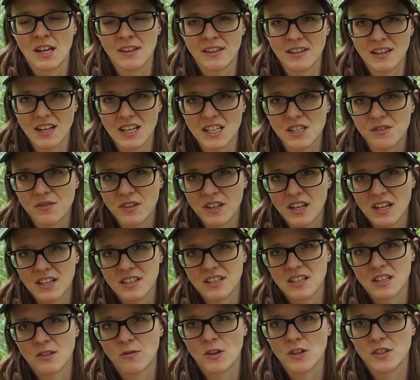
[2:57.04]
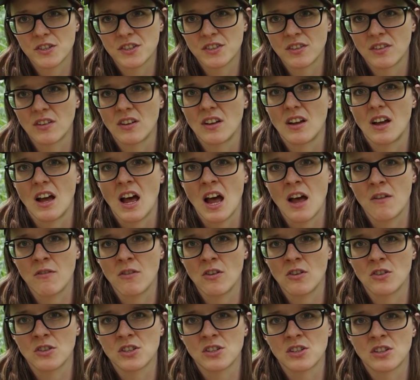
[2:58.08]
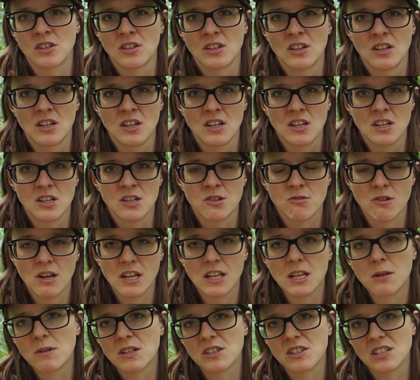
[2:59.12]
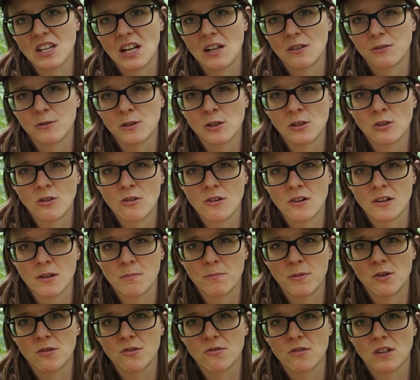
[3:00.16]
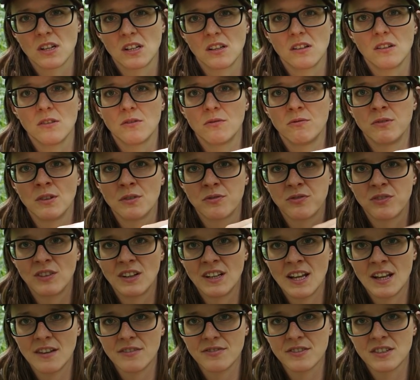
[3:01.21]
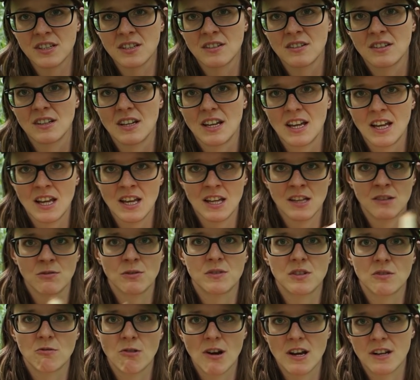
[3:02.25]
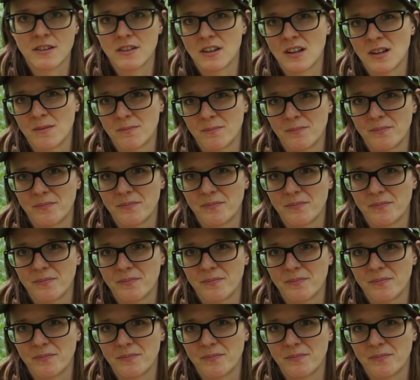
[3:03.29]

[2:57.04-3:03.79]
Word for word: And the next thing I did was, I was training myself to learn the Bowdrill with left and with the right arm.